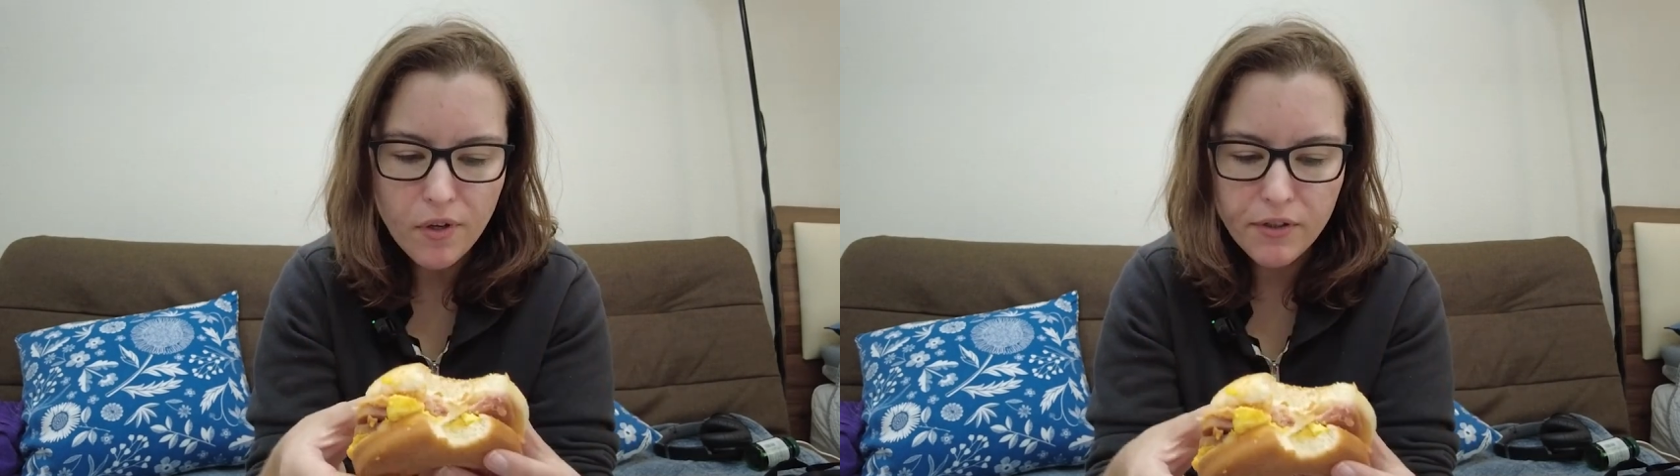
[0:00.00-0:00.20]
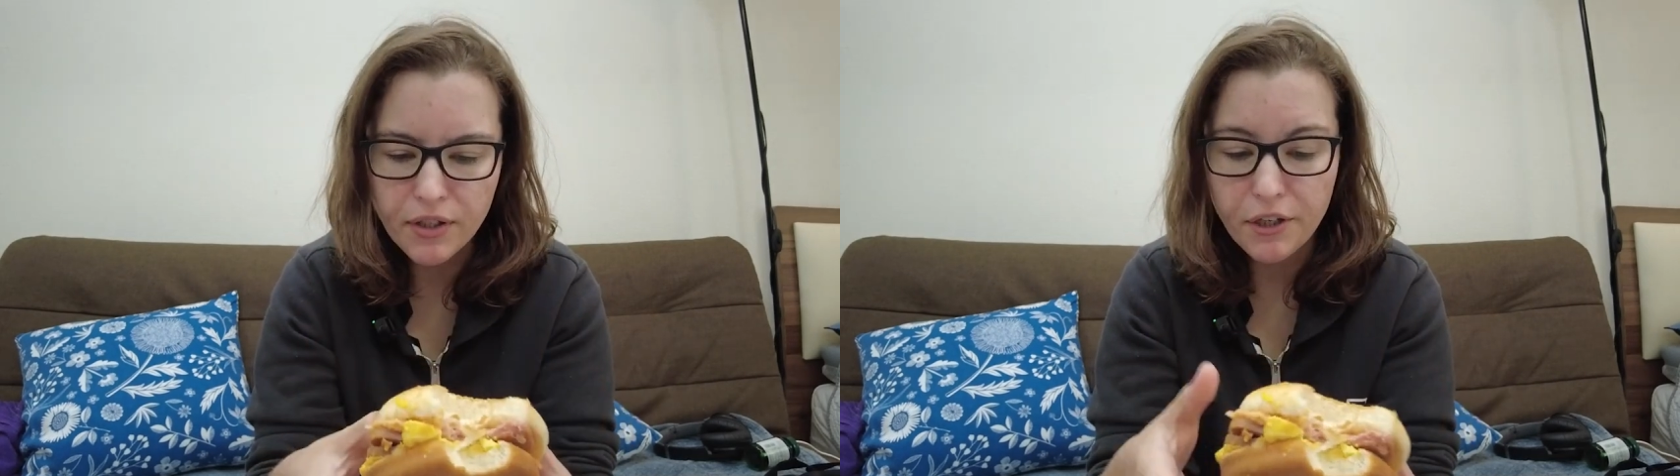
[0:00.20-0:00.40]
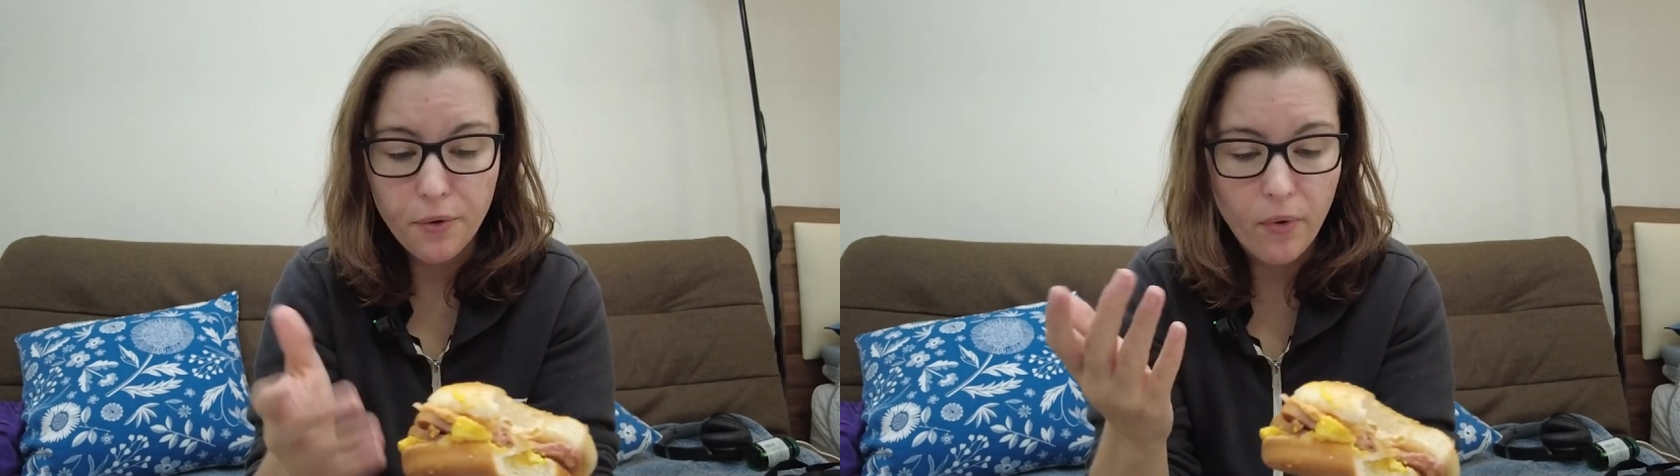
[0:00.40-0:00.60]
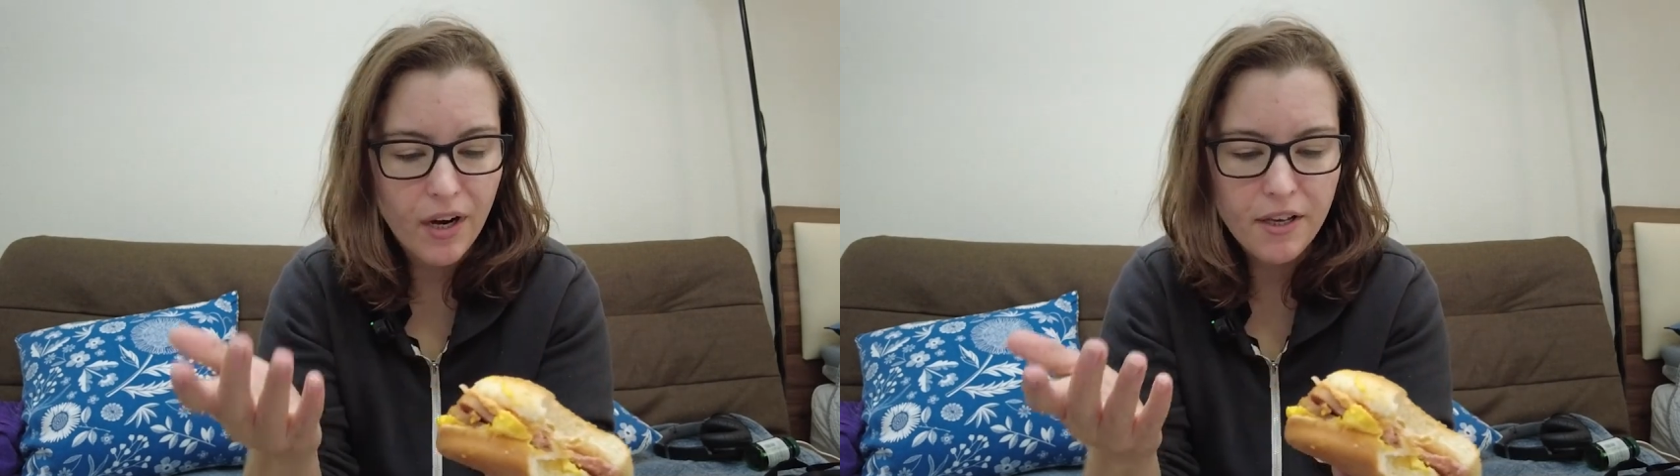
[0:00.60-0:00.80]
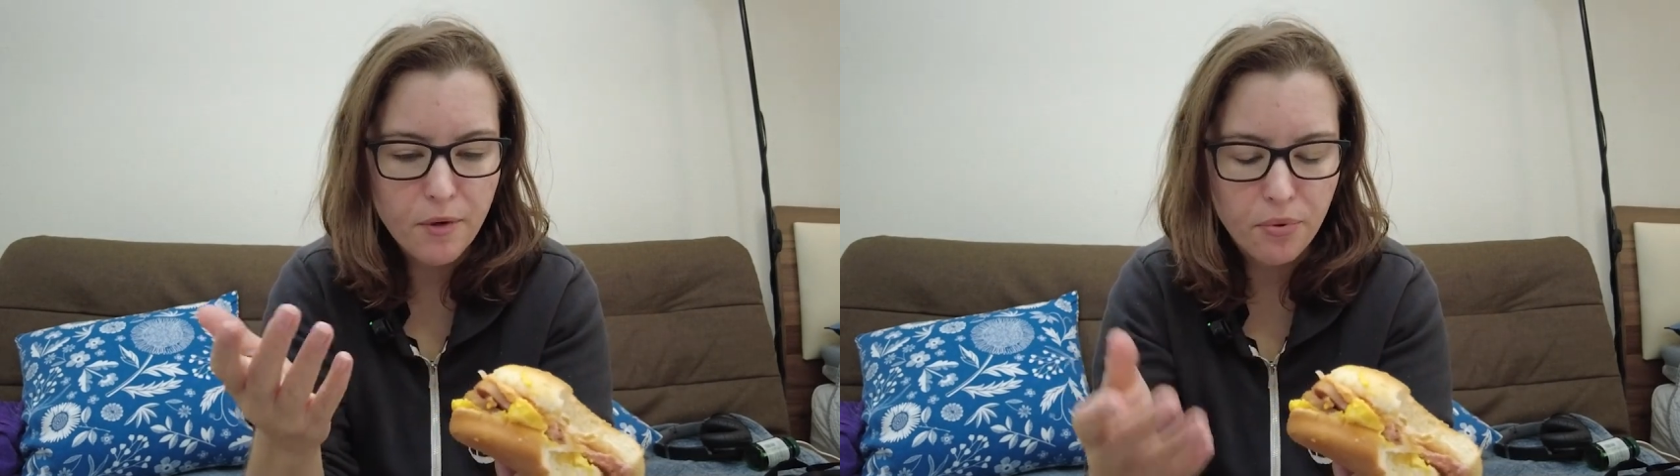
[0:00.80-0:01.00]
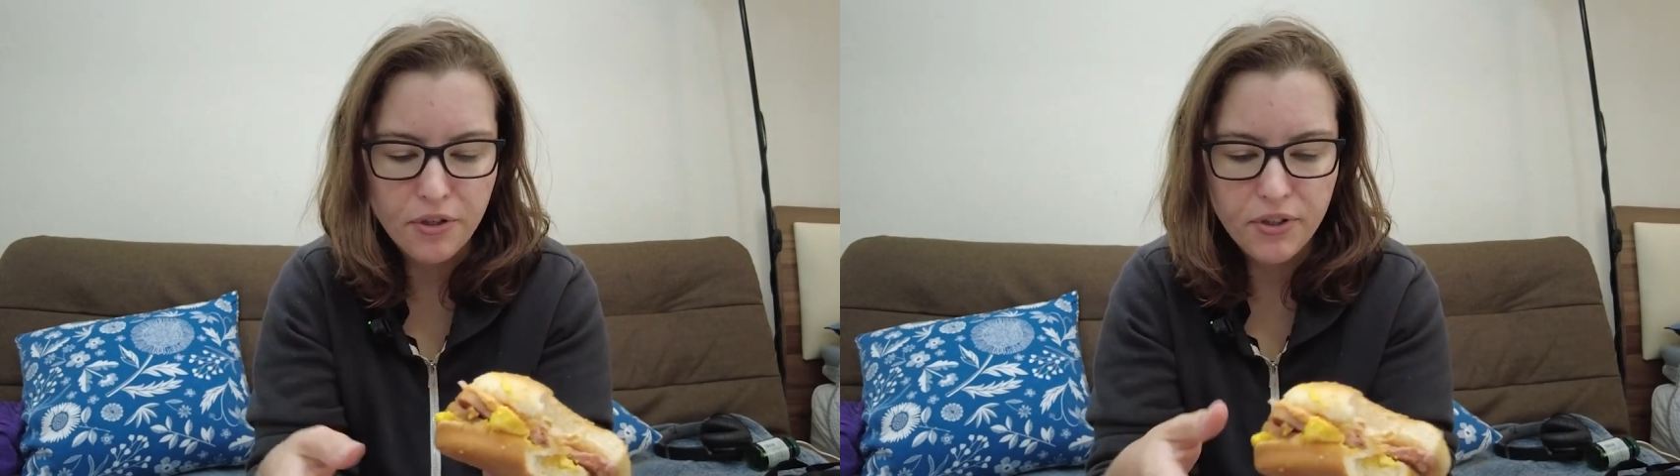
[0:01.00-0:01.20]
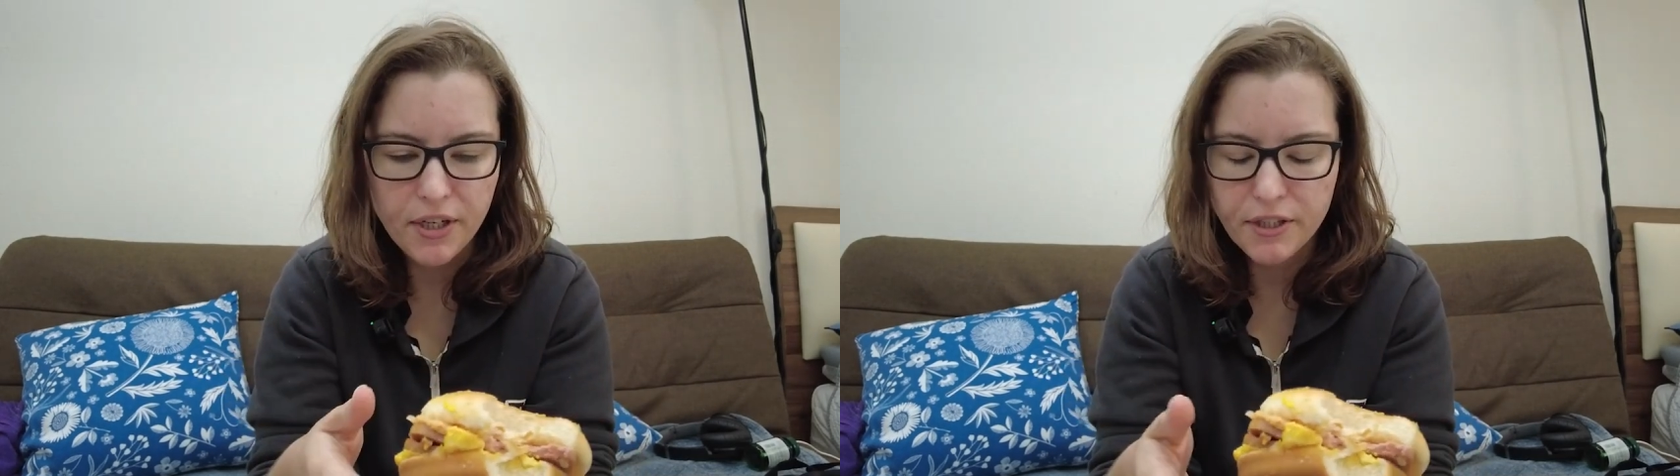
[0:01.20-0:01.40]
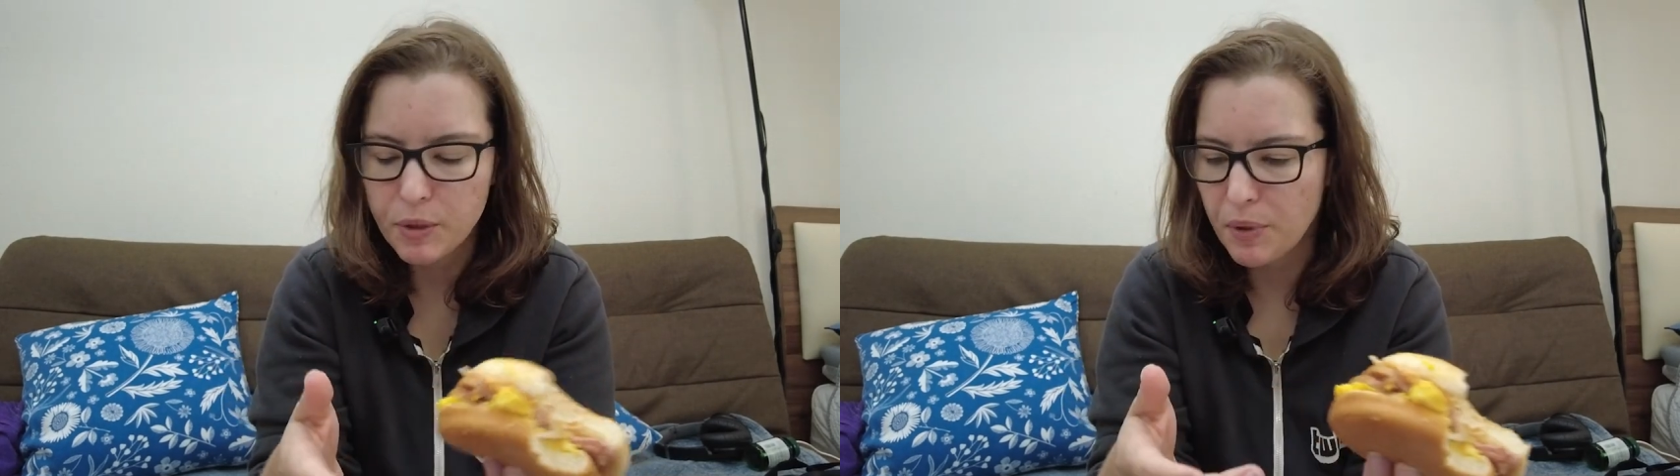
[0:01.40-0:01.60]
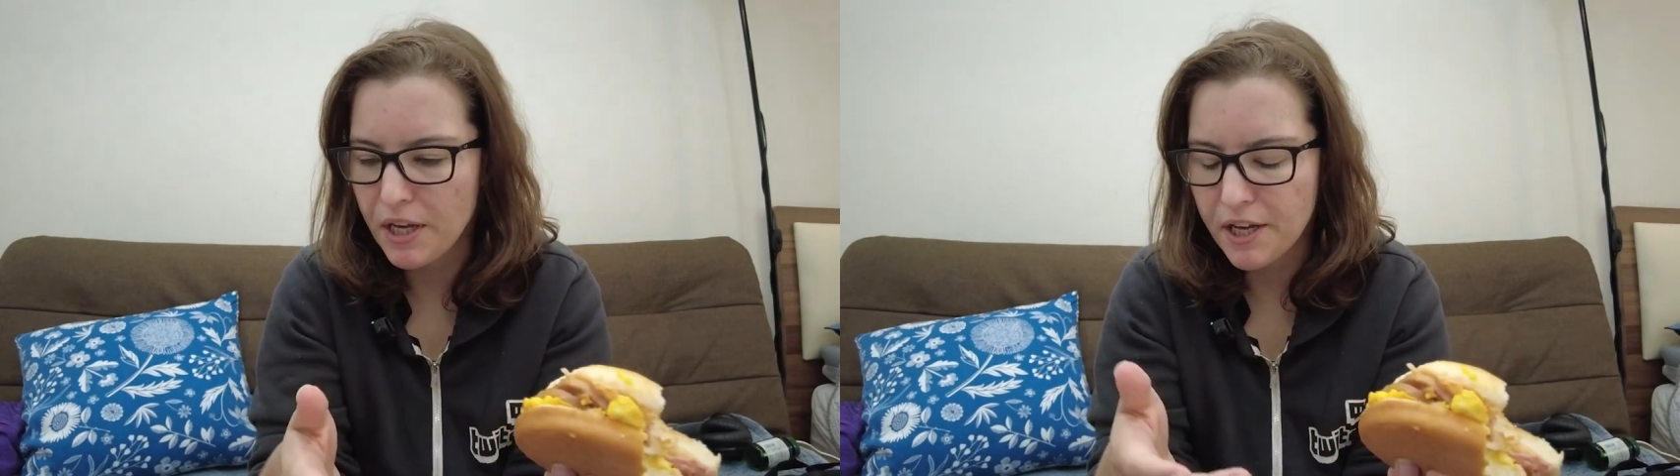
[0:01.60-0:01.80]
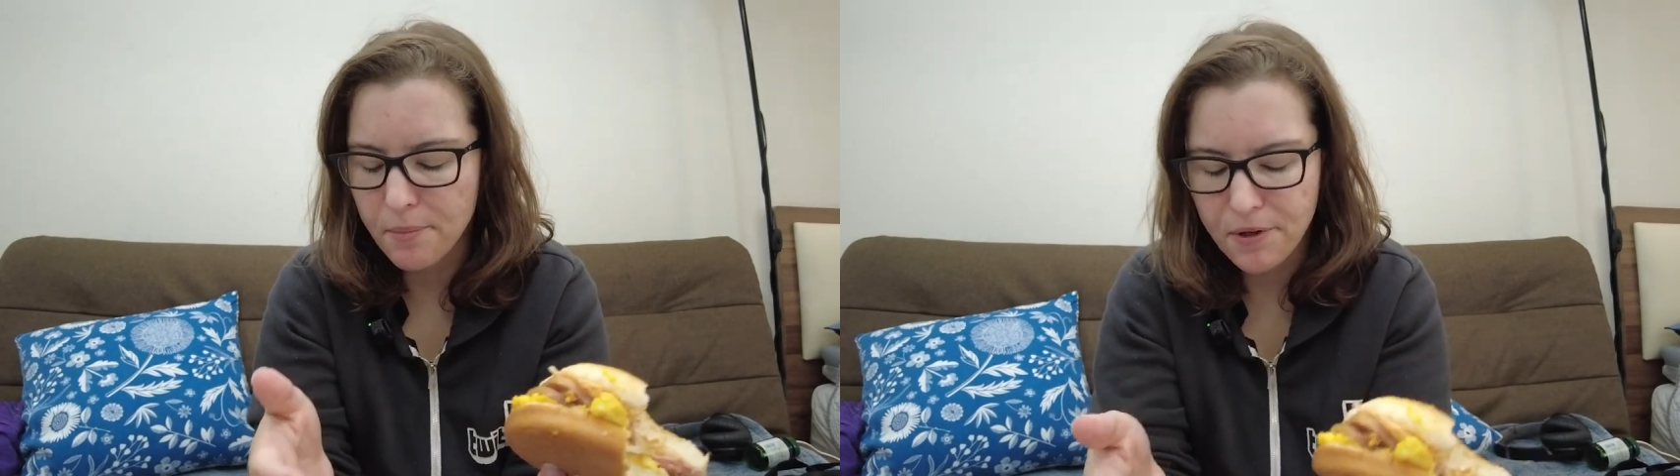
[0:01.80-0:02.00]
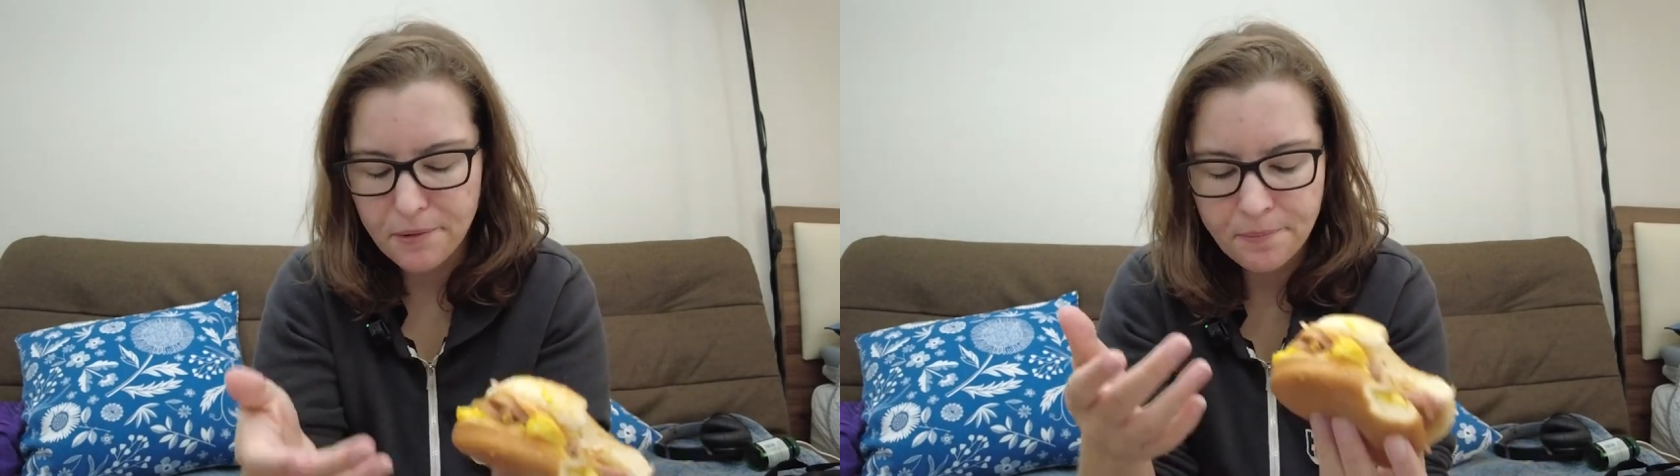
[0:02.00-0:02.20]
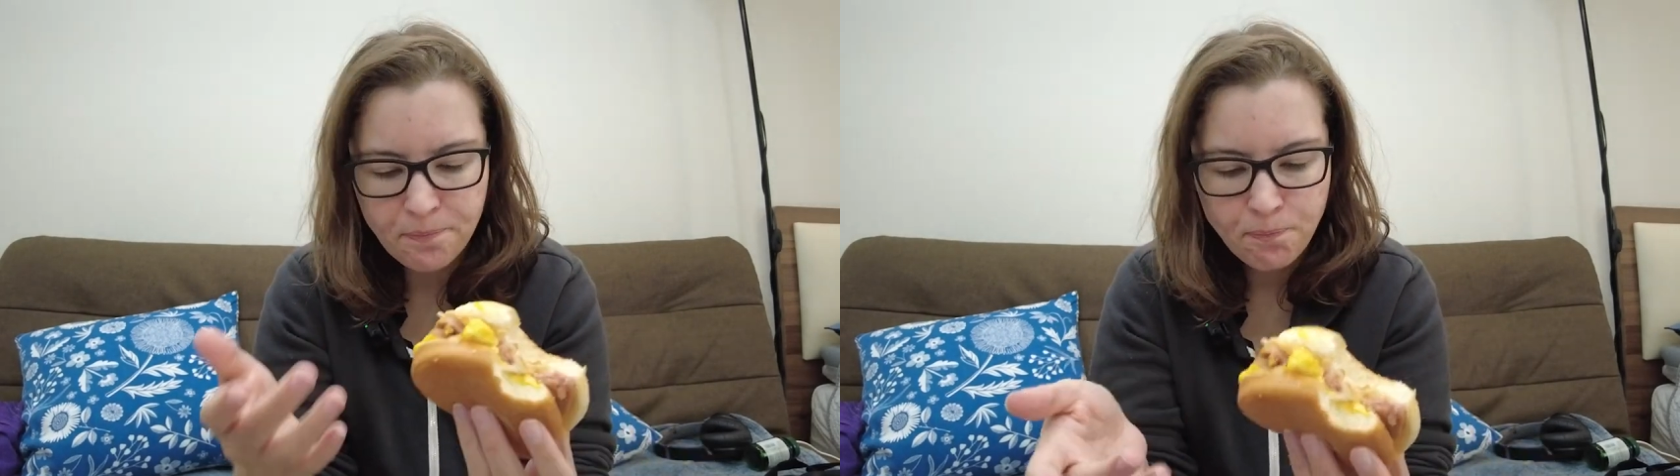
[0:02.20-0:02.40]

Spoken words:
it's like Hawaii appreciates spam and